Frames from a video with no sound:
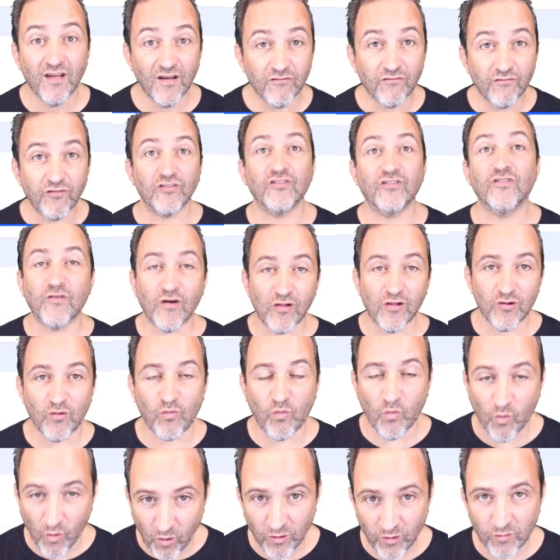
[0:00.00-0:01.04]
First of all, a
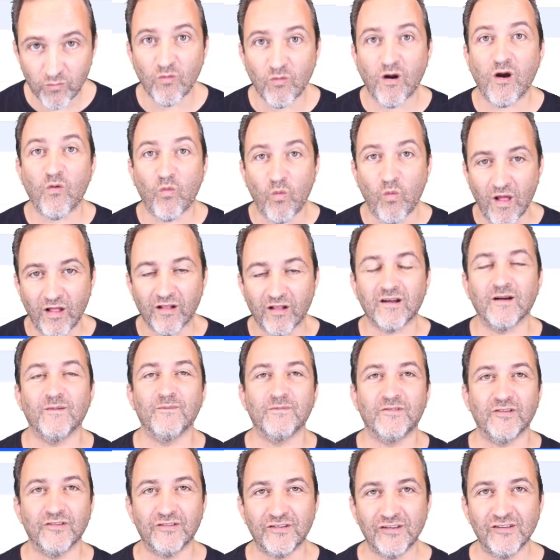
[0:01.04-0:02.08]
warm welcome
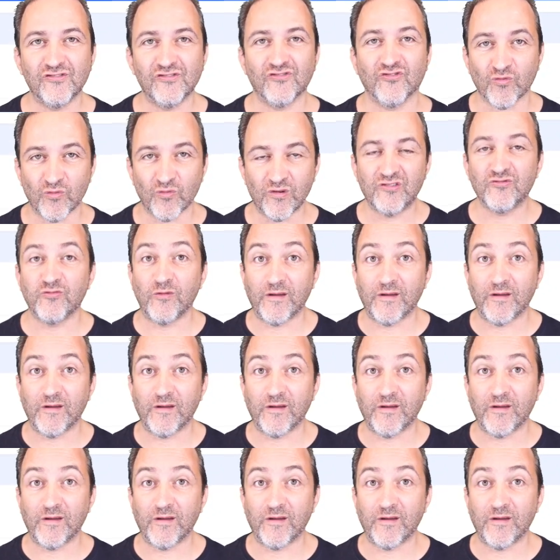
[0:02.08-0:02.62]
to Teach to Reach.